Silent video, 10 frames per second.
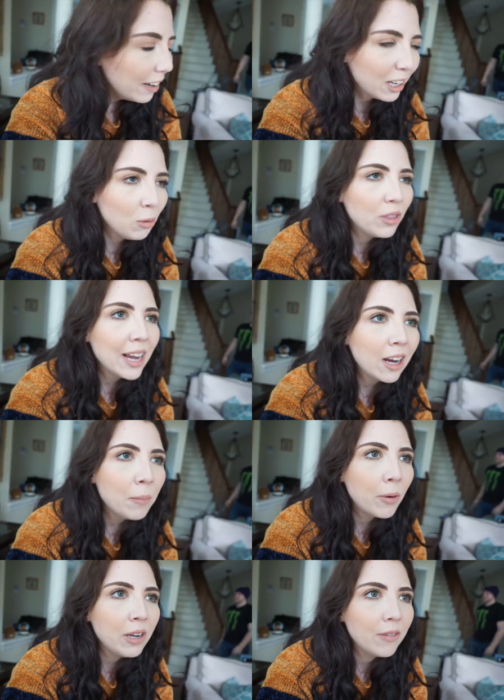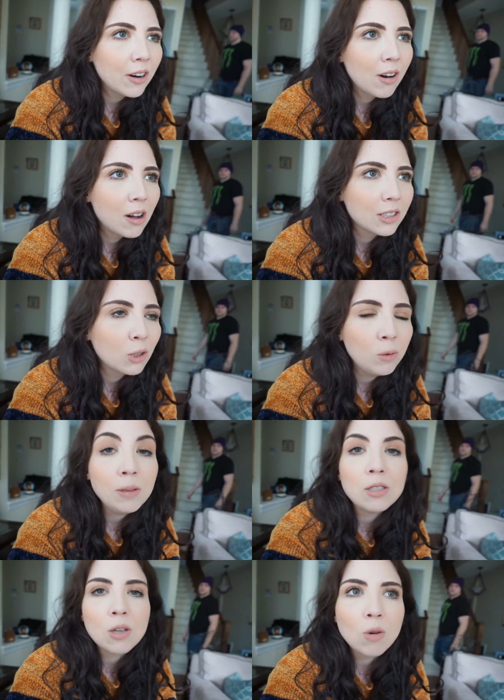Like you'd think a Bon Iver concert would
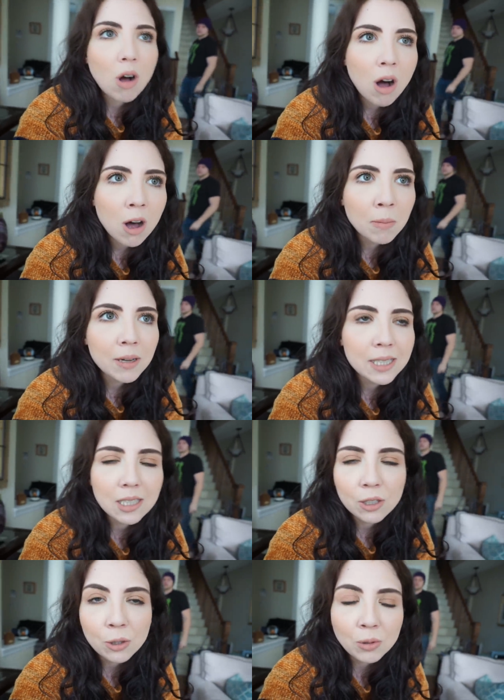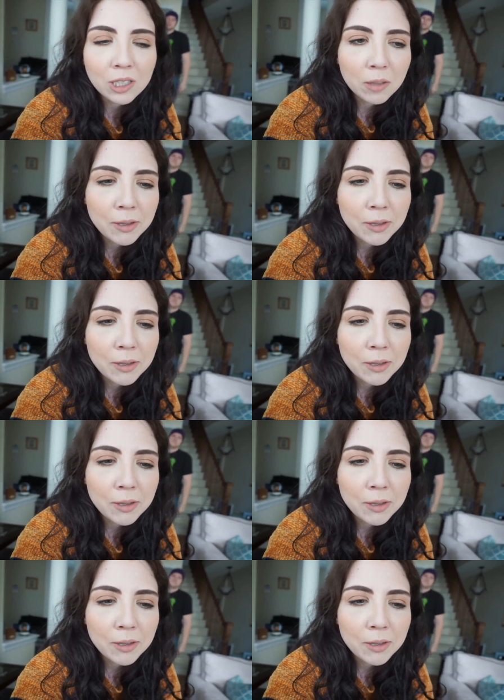be so calm because it's acoustic